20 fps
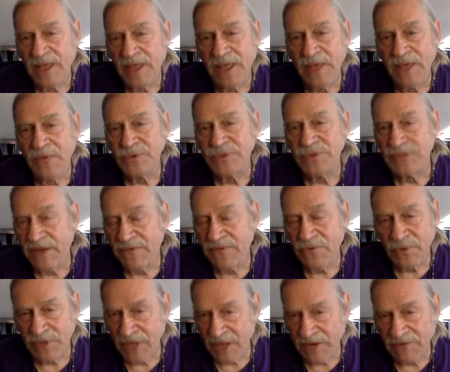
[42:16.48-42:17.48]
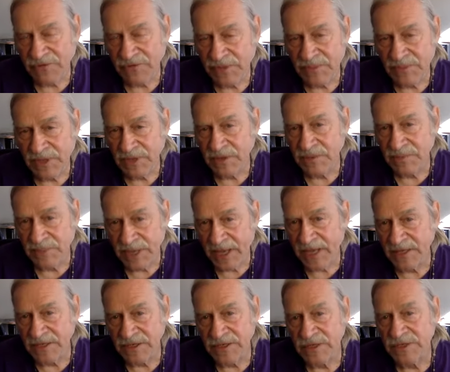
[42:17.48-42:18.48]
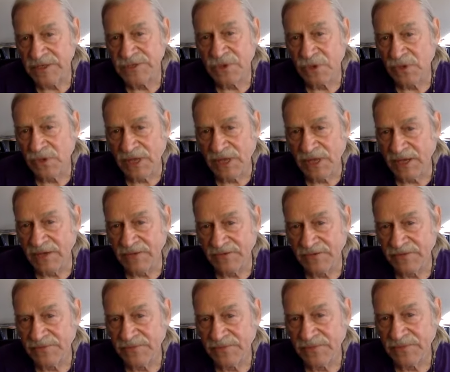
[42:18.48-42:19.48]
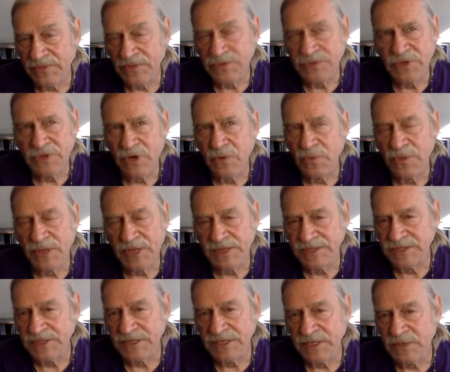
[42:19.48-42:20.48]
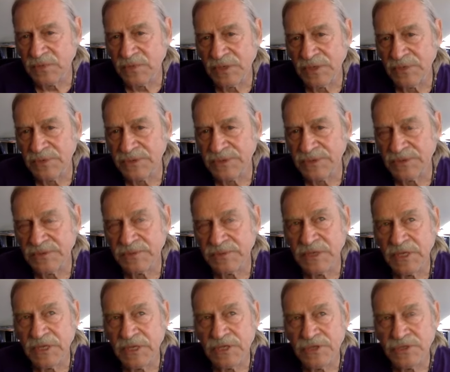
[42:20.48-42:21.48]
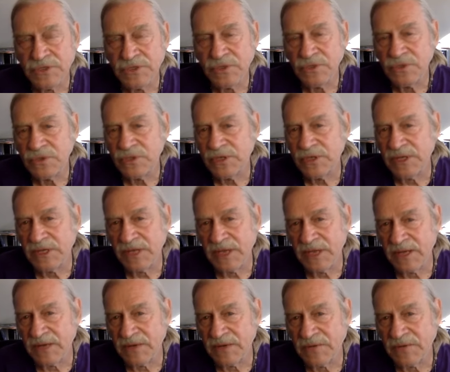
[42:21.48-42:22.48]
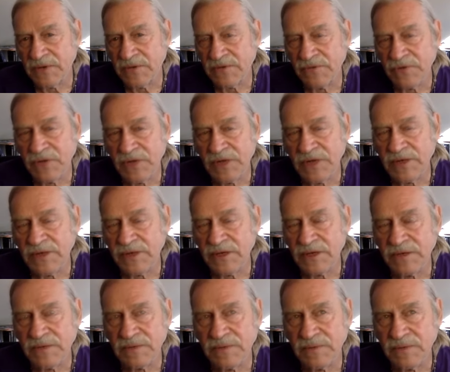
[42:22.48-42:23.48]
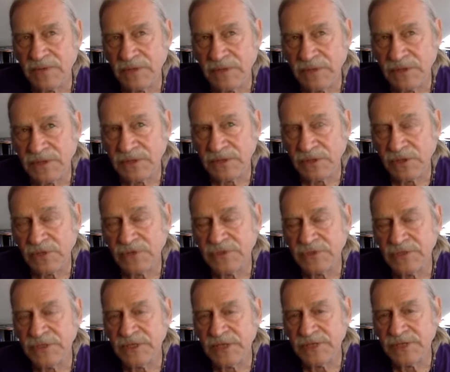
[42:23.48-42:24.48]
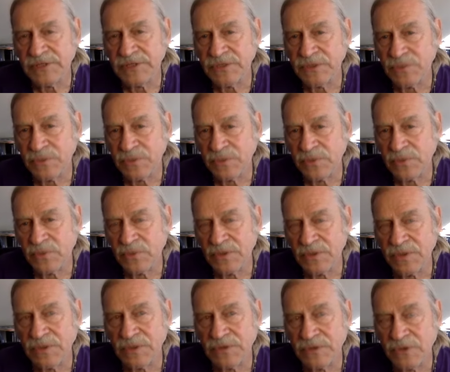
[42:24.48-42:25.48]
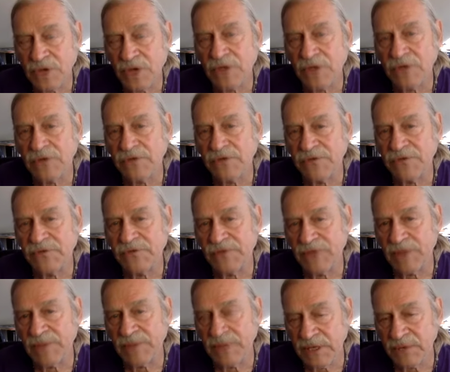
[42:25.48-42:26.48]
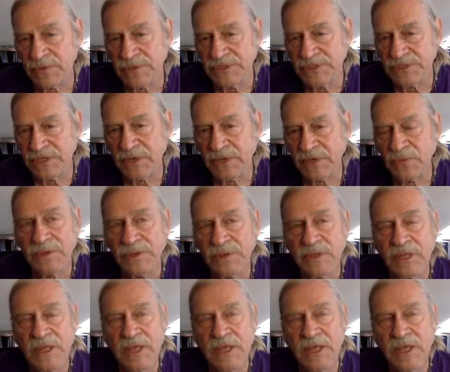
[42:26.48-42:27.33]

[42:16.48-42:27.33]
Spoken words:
He was never without a female companion his whole life, starting with 18 when he was a student, and he had a friend, this close connection with the daughter of the family he was staying with.